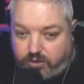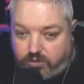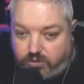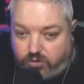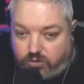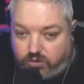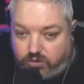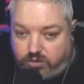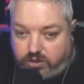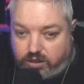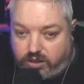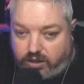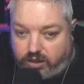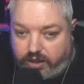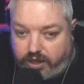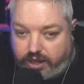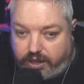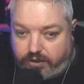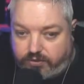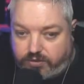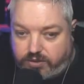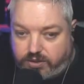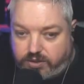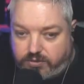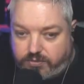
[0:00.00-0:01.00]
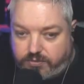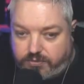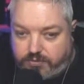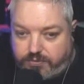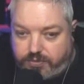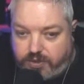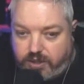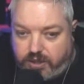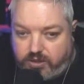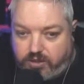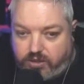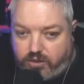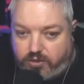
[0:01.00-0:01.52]
go to the left.
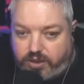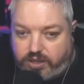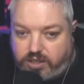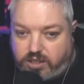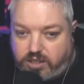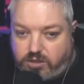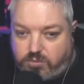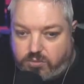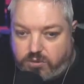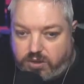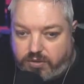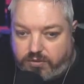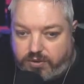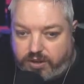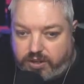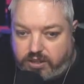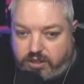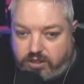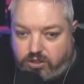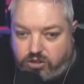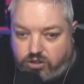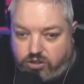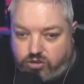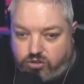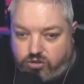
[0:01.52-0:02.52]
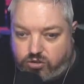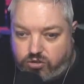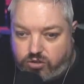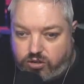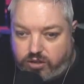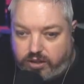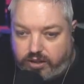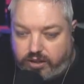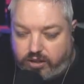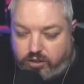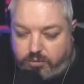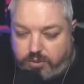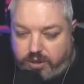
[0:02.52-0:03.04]
Now this is where I've had to just do a
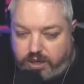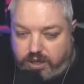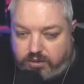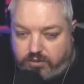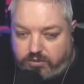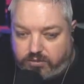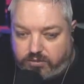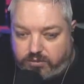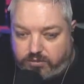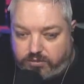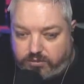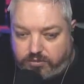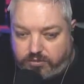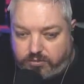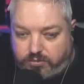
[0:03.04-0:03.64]
little bit of,